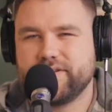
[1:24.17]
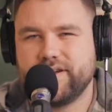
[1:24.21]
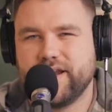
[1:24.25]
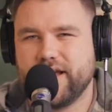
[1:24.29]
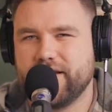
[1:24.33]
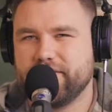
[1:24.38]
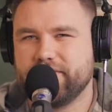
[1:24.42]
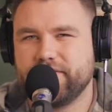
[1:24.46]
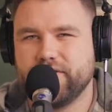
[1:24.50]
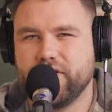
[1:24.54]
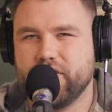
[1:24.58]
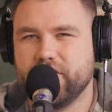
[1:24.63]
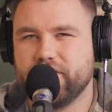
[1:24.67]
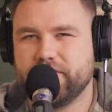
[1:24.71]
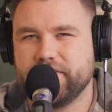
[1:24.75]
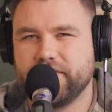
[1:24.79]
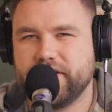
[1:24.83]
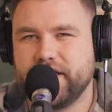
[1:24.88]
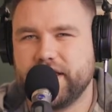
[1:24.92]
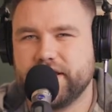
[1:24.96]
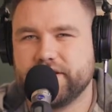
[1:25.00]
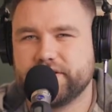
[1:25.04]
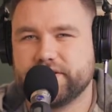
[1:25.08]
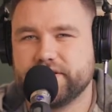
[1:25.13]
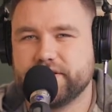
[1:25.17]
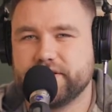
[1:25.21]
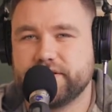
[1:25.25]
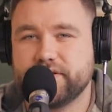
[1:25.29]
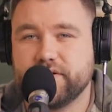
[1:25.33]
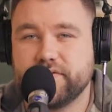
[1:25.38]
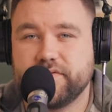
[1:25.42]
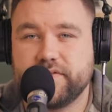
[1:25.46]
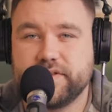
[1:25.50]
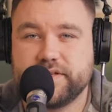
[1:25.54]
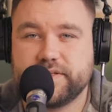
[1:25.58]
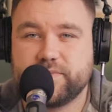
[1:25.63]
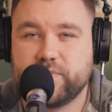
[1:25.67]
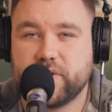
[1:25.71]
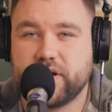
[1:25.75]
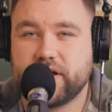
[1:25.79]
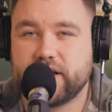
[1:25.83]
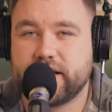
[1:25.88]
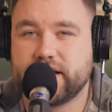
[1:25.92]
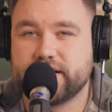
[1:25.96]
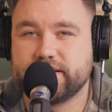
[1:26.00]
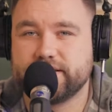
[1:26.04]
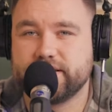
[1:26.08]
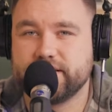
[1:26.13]
enough notifications. So if this
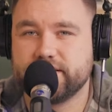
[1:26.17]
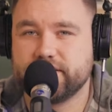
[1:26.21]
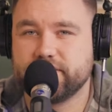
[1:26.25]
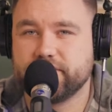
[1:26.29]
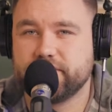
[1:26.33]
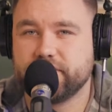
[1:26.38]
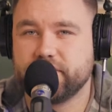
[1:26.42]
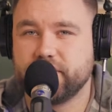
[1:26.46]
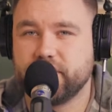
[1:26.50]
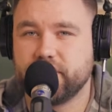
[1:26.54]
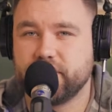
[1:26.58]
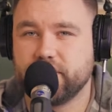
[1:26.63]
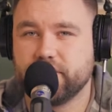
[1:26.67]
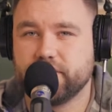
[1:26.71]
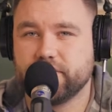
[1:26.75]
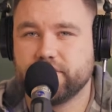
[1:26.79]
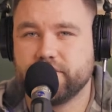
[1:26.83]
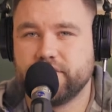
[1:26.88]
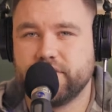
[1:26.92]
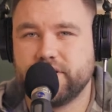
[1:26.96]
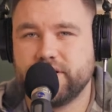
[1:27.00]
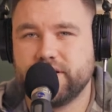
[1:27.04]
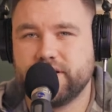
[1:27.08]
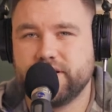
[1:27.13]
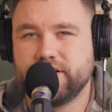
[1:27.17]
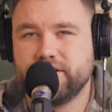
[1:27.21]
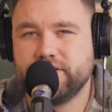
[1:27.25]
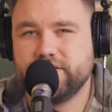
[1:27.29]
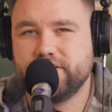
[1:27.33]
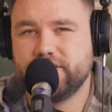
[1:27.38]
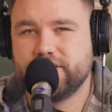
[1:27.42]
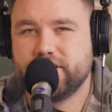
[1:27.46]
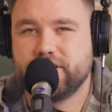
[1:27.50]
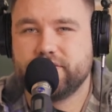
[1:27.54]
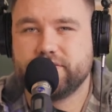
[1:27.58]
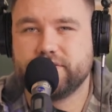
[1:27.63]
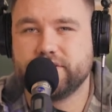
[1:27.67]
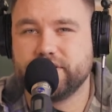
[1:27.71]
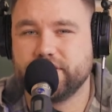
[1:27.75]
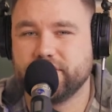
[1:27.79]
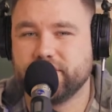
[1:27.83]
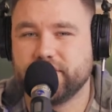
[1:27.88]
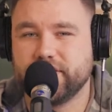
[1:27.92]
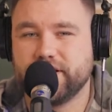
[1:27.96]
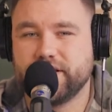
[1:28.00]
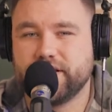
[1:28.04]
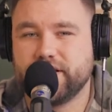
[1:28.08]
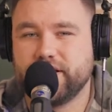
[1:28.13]
podcast isn't for you, don't do
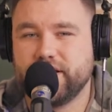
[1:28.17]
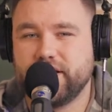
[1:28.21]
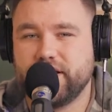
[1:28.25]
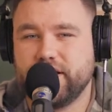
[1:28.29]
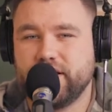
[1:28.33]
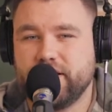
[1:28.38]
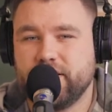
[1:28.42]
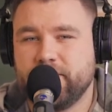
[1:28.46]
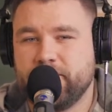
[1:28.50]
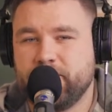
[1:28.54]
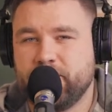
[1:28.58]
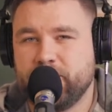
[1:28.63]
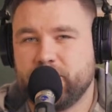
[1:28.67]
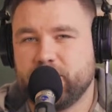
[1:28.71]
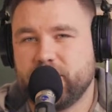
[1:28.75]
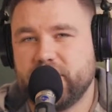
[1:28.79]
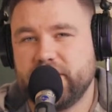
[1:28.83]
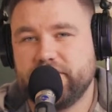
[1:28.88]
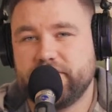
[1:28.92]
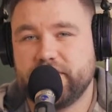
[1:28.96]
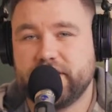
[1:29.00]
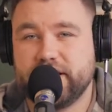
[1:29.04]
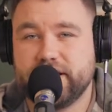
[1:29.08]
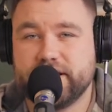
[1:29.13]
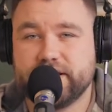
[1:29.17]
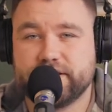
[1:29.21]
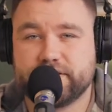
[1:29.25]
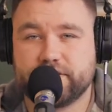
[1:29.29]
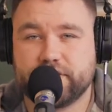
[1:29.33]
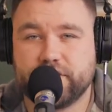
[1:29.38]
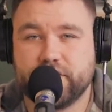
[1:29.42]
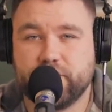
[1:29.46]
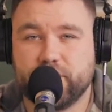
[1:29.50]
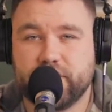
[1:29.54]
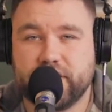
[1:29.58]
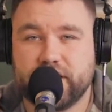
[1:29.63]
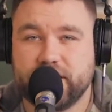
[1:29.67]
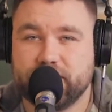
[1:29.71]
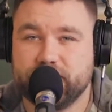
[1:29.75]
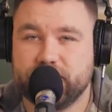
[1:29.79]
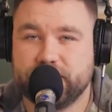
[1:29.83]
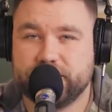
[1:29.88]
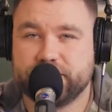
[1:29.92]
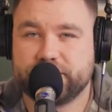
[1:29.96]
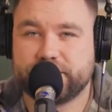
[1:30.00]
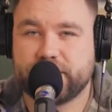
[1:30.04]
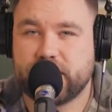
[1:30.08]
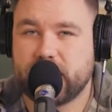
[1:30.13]
it. But if it is, or you want to give it
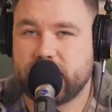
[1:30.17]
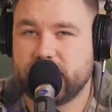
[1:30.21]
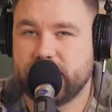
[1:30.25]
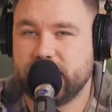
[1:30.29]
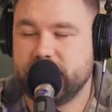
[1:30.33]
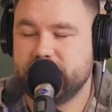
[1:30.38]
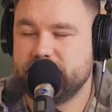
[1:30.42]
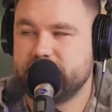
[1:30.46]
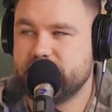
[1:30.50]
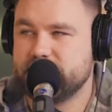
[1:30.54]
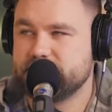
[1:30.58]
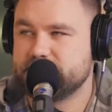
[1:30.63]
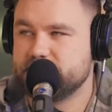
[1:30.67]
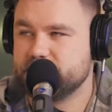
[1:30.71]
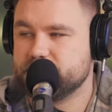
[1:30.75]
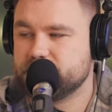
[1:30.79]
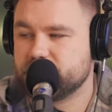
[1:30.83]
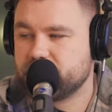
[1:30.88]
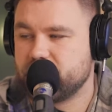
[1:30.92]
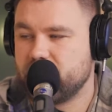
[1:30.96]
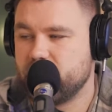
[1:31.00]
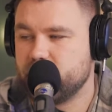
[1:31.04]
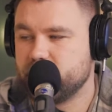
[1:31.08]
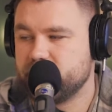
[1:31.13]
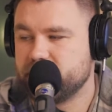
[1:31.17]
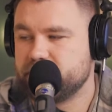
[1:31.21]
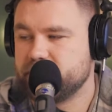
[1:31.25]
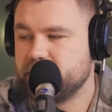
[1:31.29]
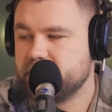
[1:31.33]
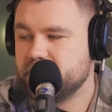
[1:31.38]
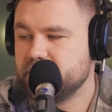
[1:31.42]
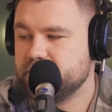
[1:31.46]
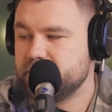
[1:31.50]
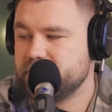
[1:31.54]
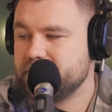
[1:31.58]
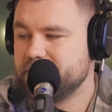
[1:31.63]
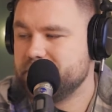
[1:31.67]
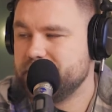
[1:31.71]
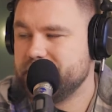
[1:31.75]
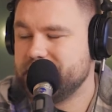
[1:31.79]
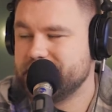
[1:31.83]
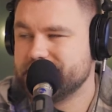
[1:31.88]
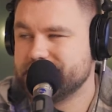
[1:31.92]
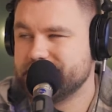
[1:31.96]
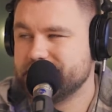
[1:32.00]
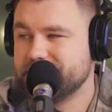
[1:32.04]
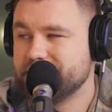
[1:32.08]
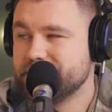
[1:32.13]
a shot, hit that subscribe or follow button
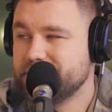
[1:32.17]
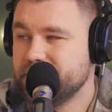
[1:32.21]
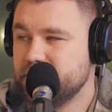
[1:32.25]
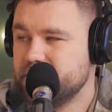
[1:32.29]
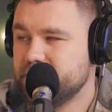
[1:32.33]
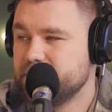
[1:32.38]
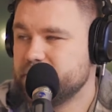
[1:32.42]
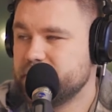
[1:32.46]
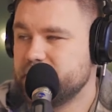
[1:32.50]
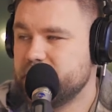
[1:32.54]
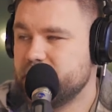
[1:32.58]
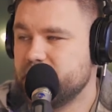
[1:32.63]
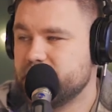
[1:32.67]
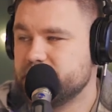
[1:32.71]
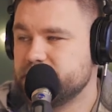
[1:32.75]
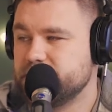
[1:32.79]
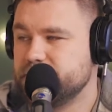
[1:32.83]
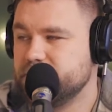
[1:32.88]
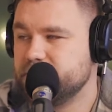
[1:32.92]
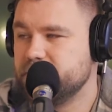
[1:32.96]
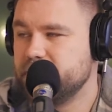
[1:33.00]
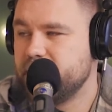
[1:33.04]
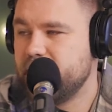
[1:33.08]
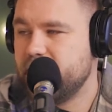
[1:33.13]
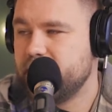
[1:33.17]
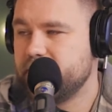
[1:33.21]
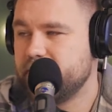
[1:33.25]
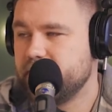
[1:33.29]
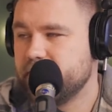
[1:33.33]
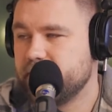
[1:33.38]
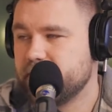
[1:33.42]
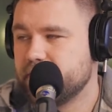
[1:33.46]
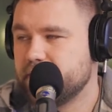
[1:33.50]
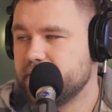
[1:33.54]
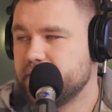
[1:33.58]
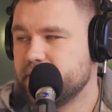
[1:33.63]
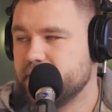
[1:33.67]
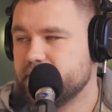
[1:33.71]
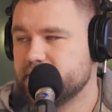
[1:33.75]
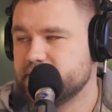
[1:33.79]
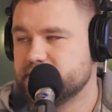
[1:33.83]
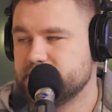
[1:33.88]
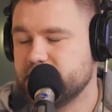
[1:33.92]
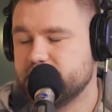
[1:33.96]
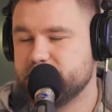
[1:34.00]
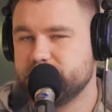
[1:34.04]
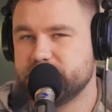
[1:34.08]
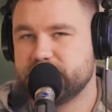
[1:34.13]
because it literally costs you nothing
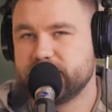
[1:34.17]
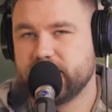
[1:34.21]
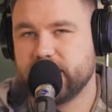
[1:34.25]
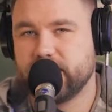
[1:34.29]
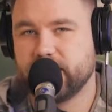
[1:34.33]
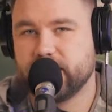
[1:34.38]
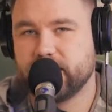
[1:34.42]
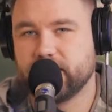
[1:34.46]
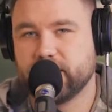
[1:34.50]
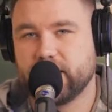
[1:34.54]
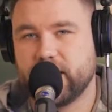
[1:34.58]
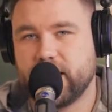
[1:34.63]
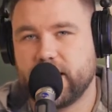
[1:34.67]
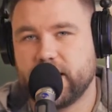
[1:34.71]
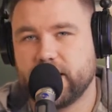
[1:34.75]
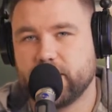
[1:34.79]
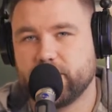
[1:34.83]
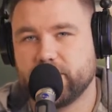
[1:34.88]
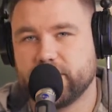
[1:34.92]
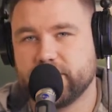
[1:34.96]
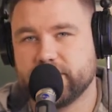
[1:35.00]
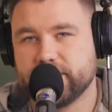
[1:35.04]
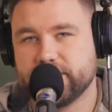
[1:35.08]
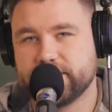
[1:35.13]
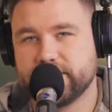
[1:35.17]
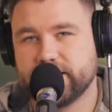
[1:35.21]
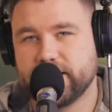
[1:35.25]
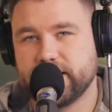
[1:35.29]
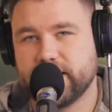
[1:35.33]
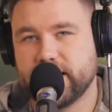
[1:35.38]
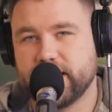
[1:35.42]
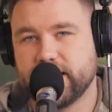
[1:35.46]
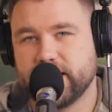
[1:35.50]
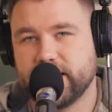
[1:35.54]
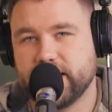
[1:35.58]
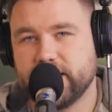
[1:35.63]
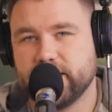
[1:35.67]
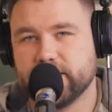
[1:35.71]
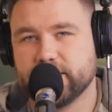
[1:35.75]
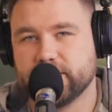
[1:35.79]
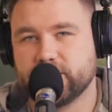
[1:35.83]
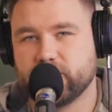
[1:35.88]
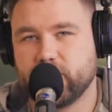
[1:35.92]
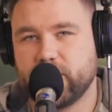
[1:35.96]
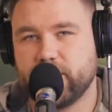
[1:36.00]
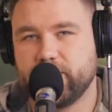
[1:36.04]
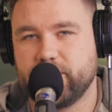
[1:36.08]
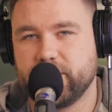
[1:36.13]
except saying, I don't want to listen to that and
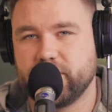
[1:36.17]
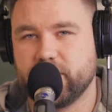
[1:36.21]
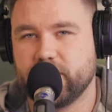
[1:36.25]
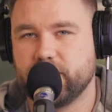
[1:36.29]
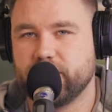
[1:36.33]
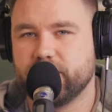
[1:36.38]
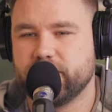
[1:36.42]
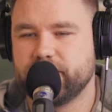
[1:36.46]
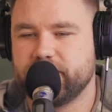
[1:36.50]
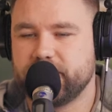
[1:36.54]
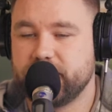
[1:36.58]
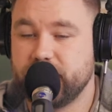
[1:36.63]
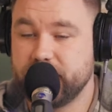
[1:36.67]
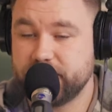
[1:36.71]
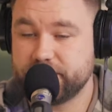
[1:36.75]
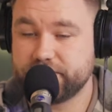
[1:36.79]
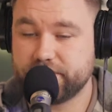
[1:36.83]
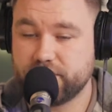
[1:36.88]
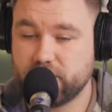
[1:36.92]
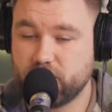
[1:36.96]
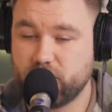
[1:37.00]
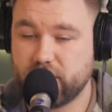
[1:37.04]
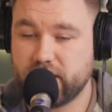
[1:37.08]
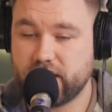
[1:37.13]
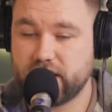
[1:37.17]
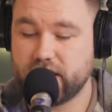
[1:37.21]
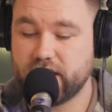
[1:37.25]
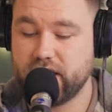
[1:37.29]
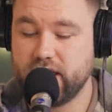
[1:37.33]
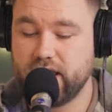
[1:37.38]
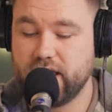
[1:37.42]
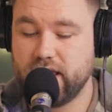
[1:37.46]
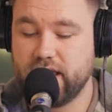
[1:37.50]
swiping the notification away.